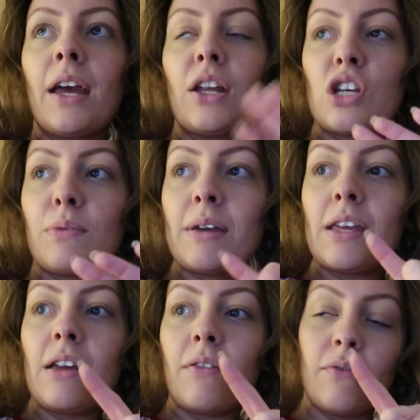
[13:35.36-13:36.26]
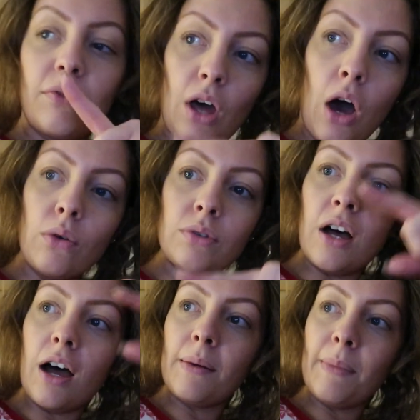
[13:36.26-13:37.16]
it took me the whole
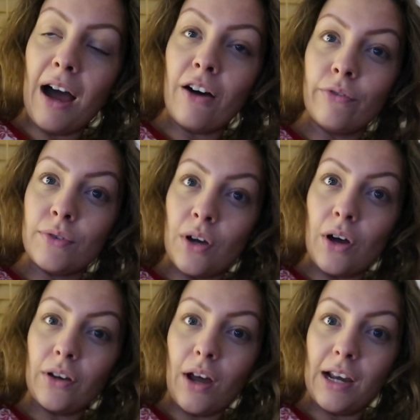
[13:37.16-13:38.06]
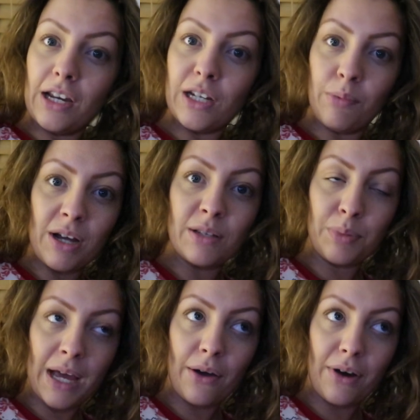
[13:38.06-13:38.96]
time Elf was on I literally pressed
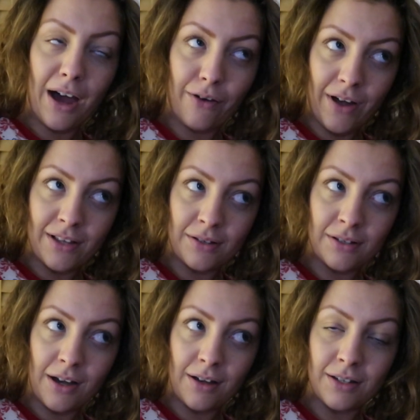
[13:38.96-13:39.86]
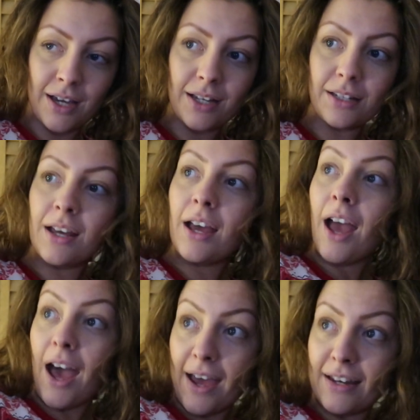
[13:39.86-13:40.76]
play on Elf as I started
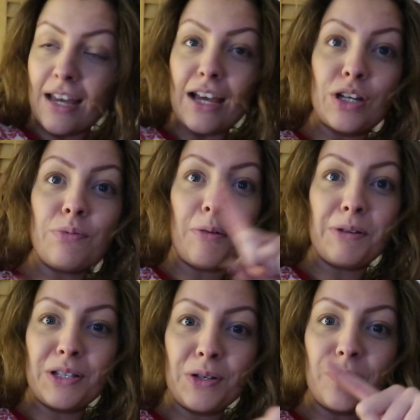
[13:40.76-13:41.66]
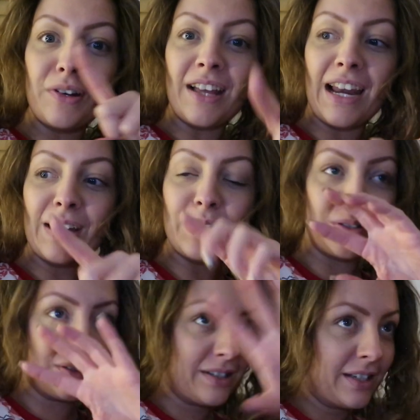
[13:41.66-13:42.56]
and as you probably saw in that
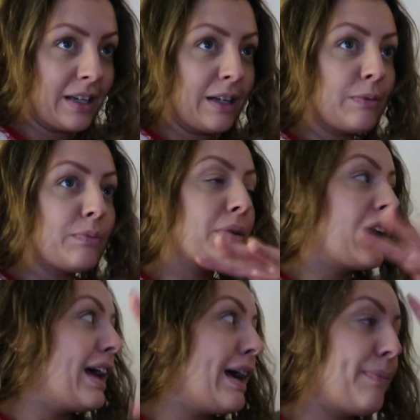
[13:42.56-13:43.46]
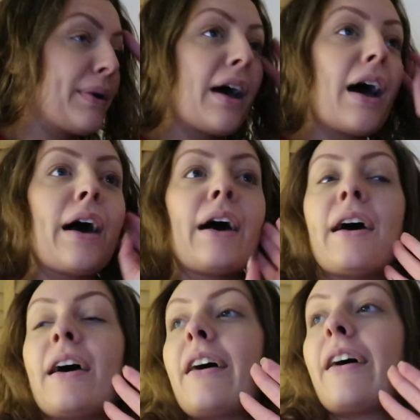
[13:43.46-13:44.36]
little clip,
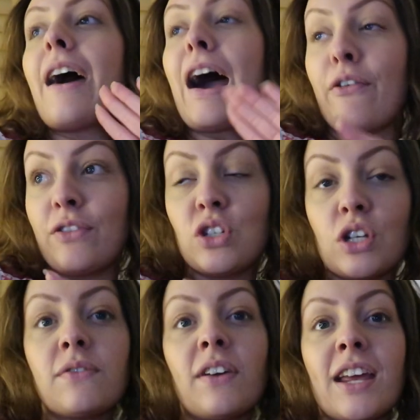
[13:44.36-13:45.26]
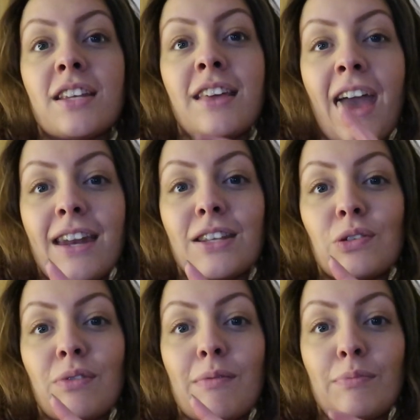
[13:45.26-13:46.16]
uh, Alpha's just finished. The end
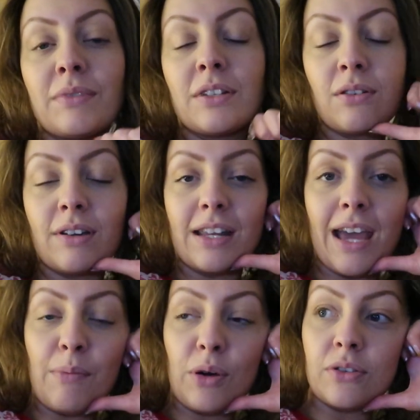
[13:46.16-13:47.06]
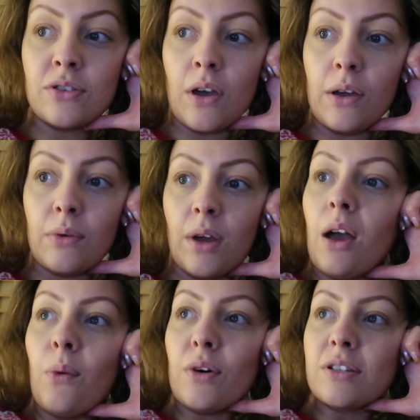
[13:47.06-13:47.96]
screen screen came on. So
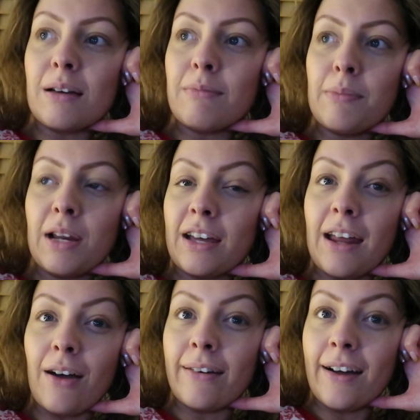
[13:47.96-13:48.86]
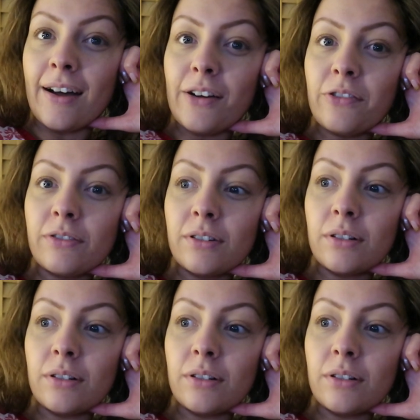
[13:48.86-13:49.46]
what's that? Maybe like an hour and a half.